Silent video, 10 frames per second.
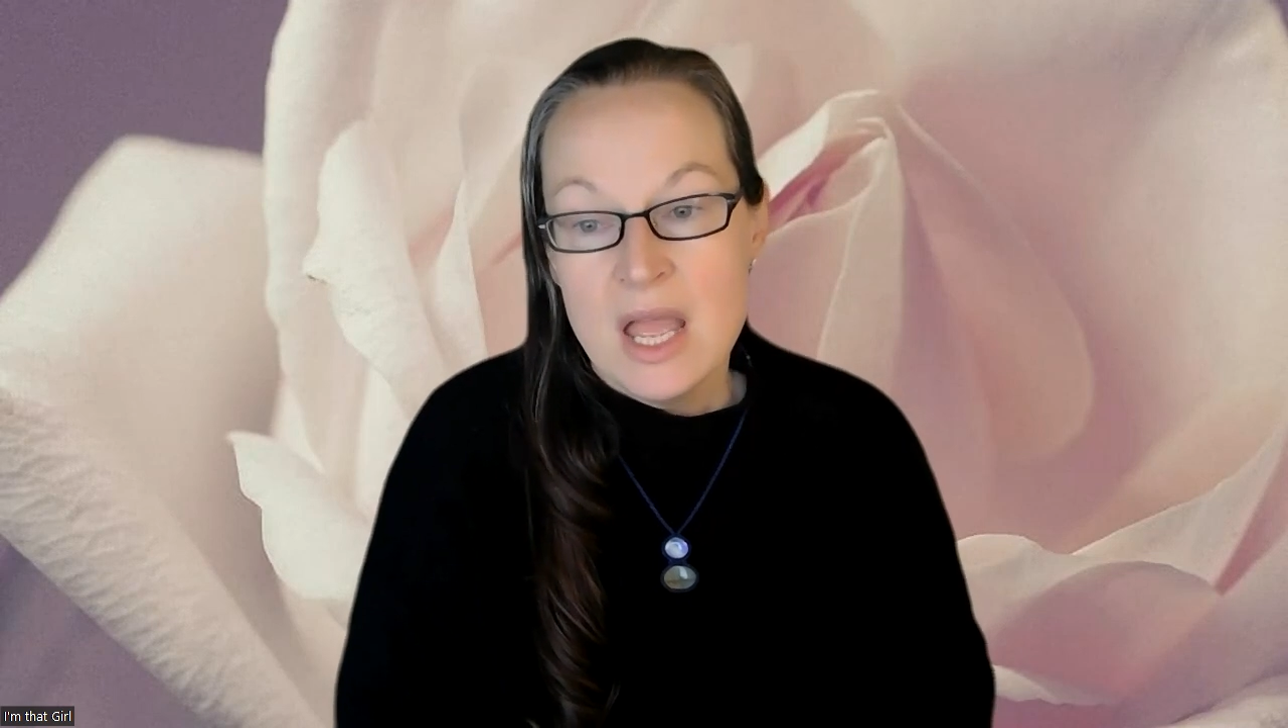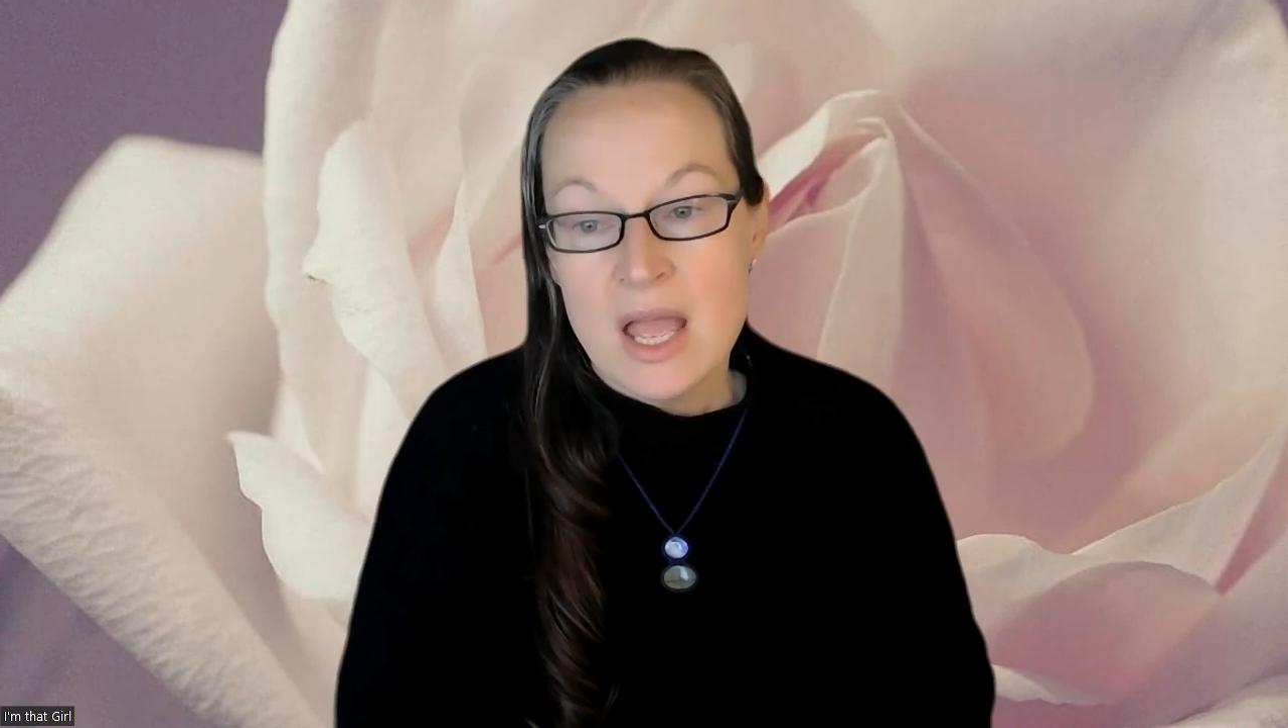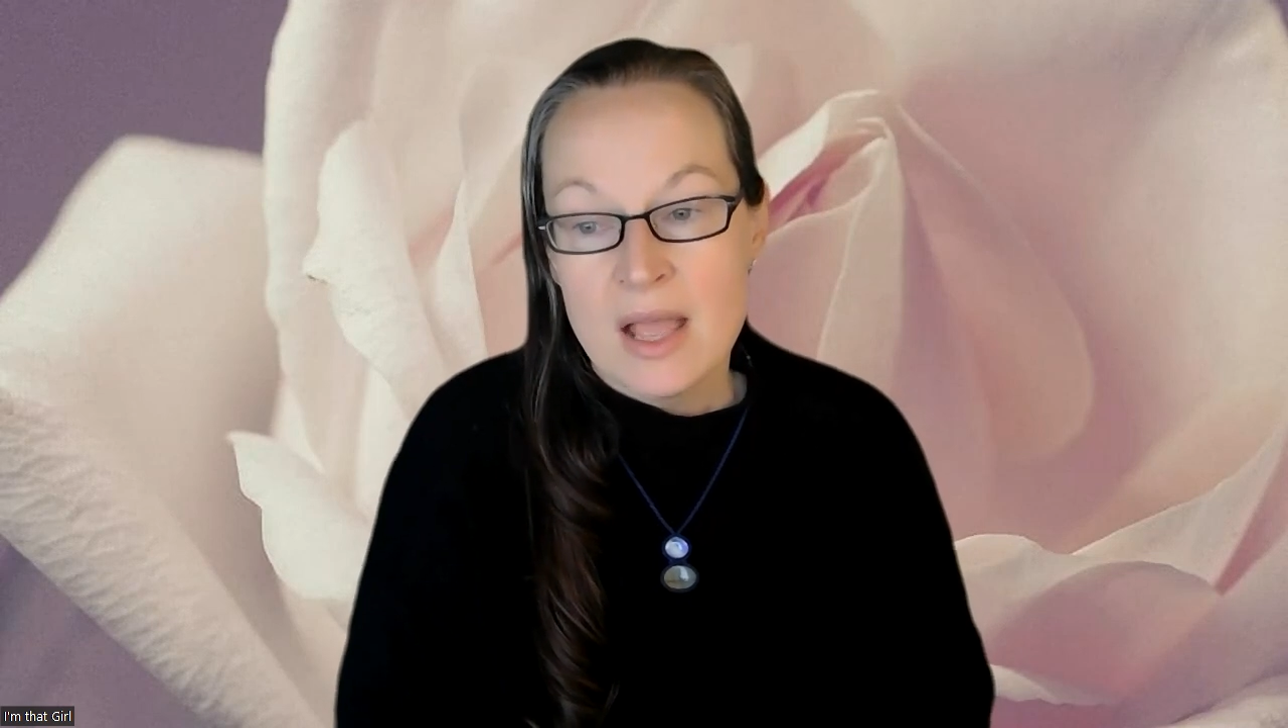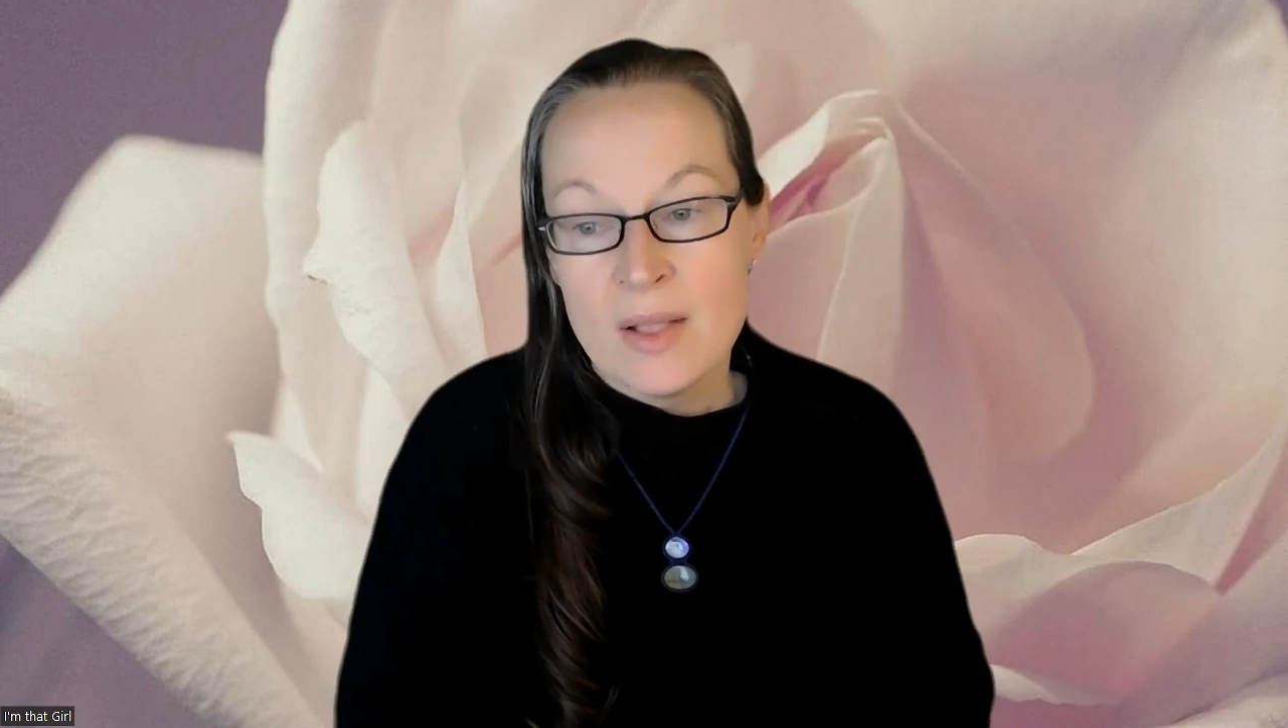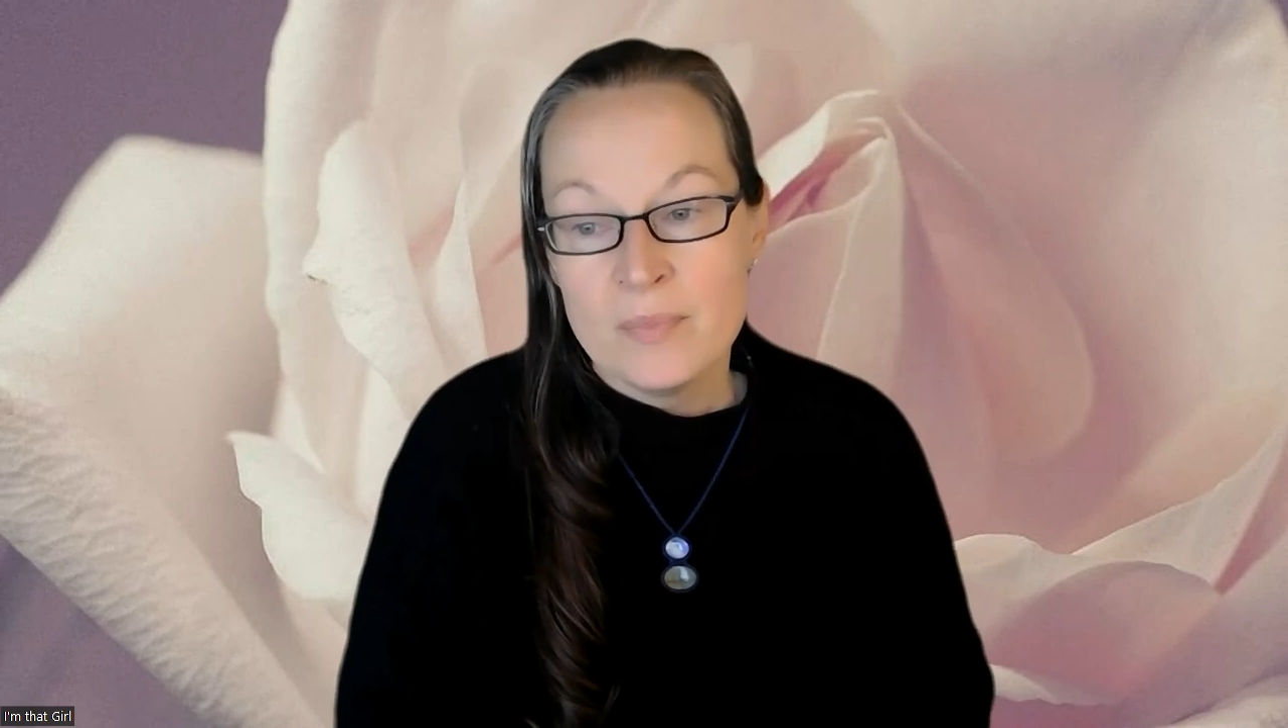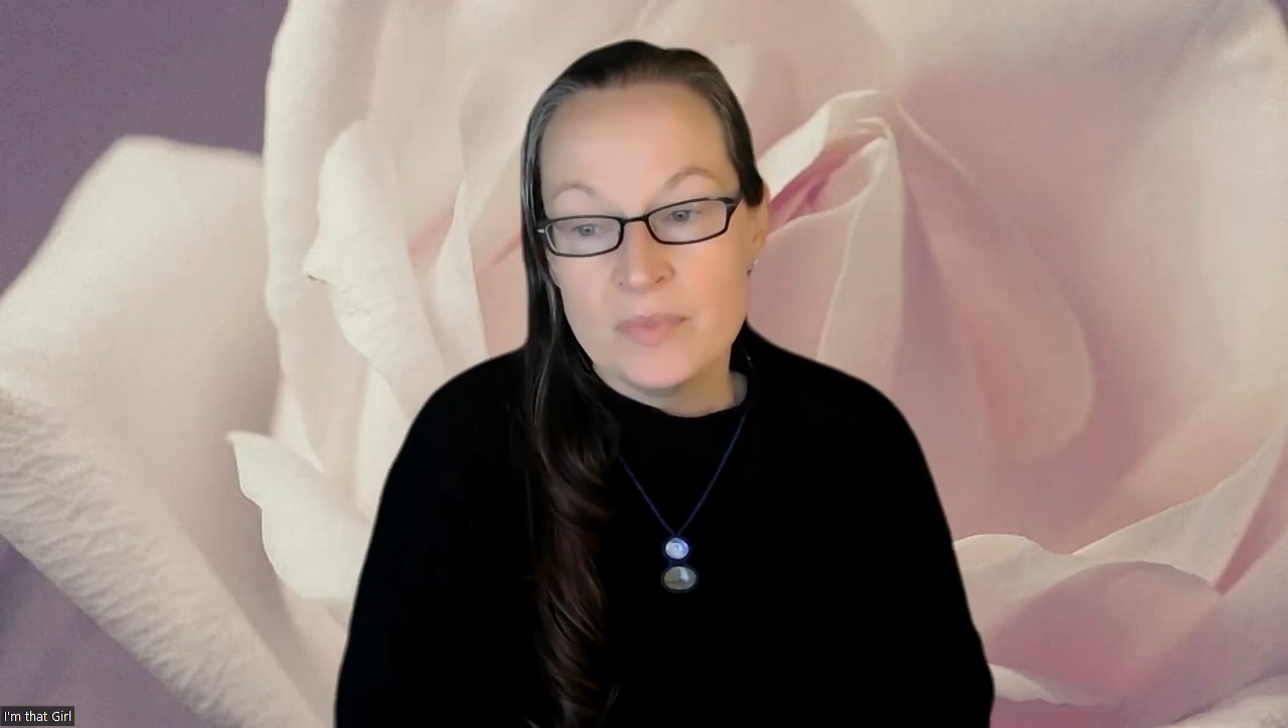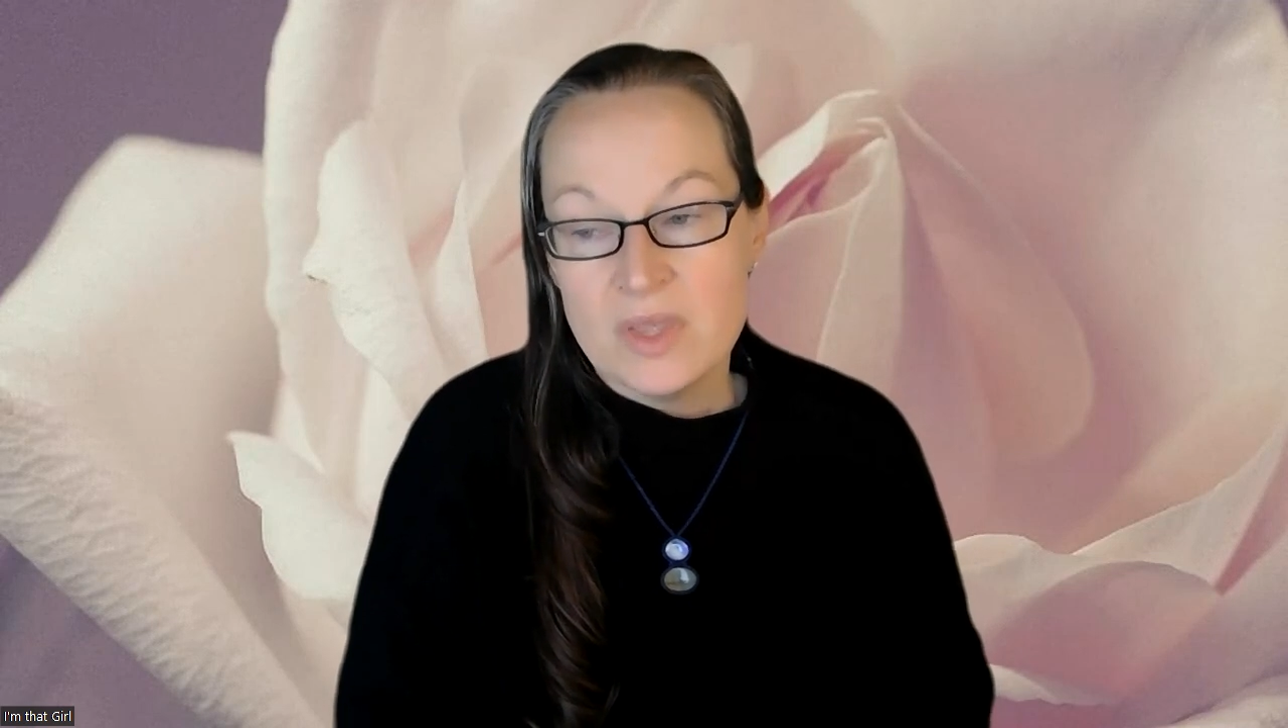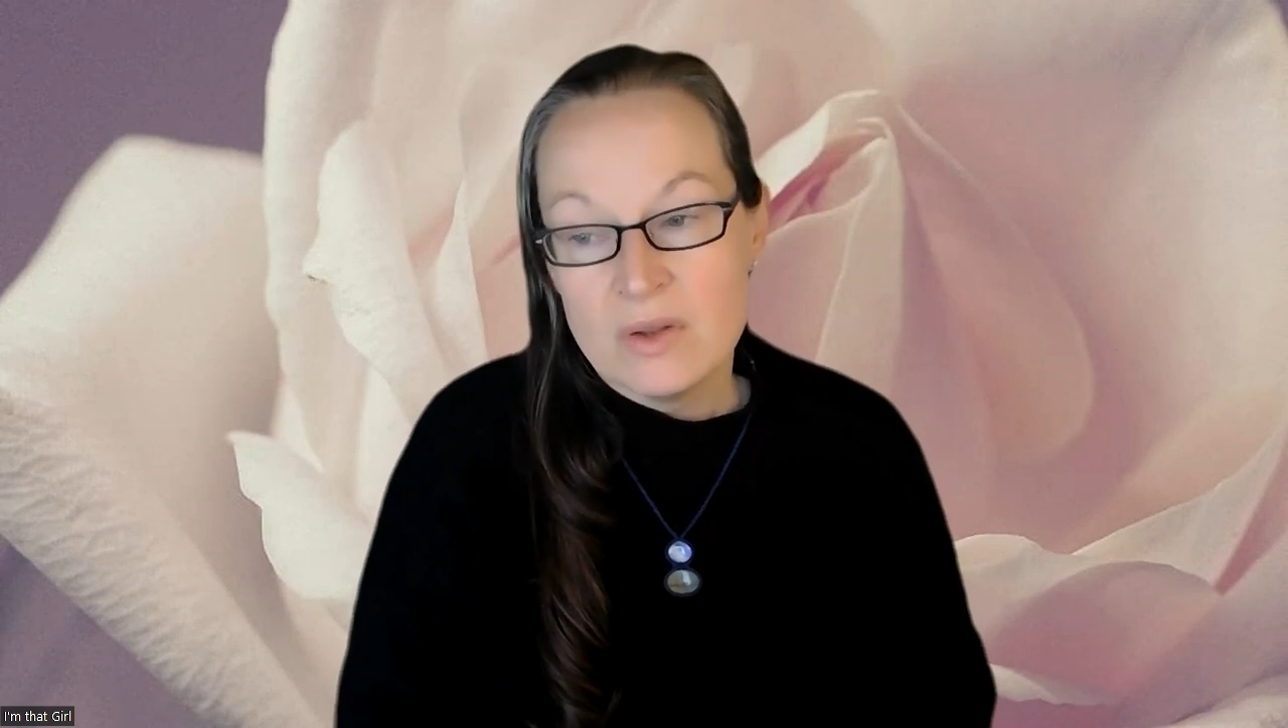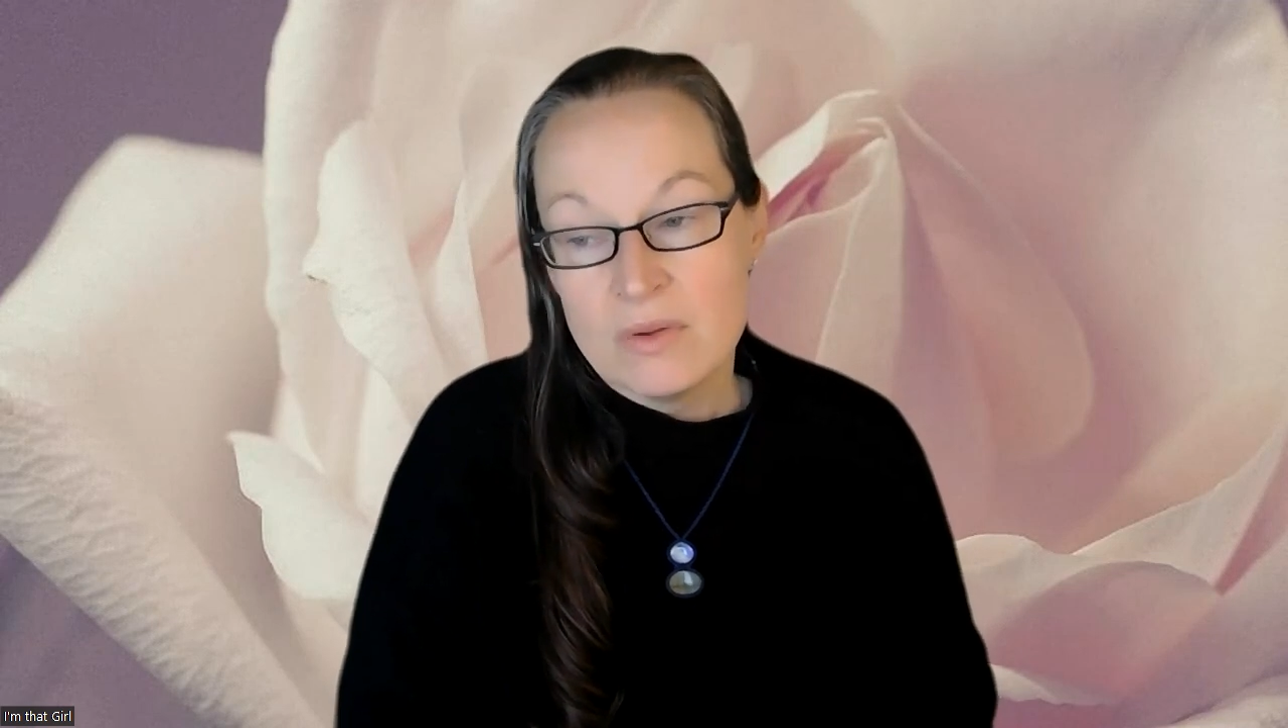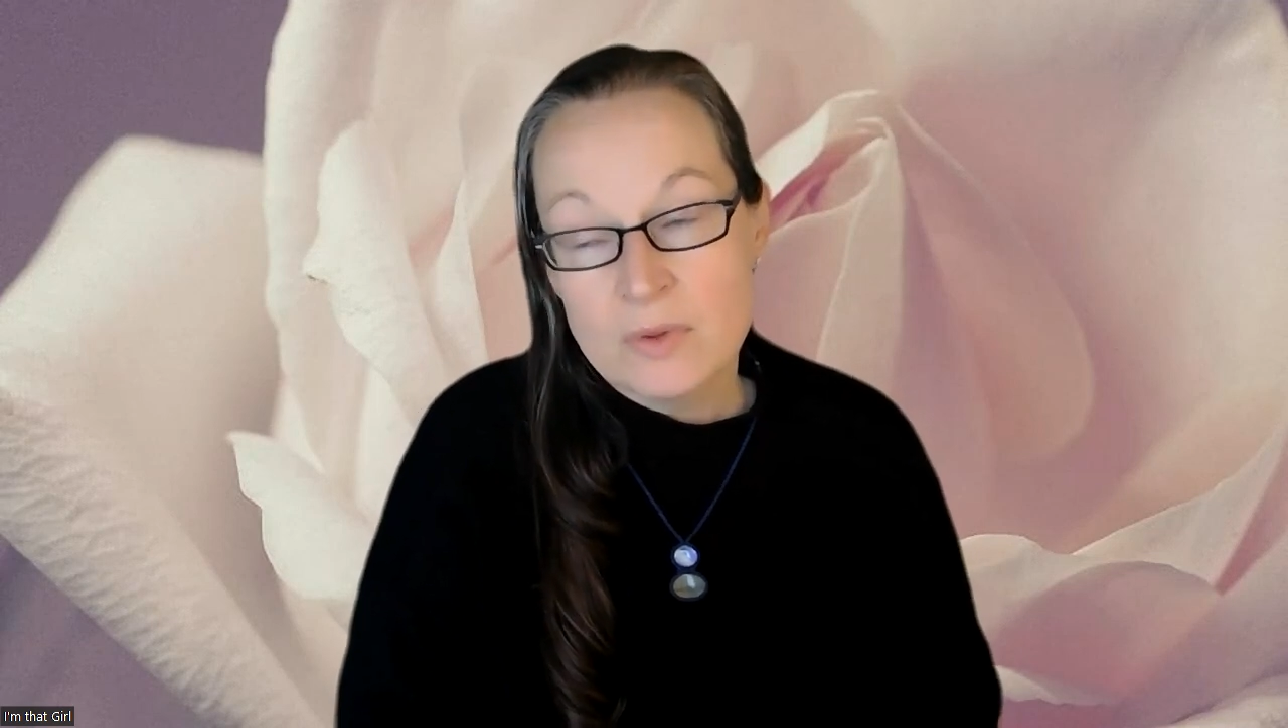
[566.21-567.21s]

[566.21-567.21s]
Of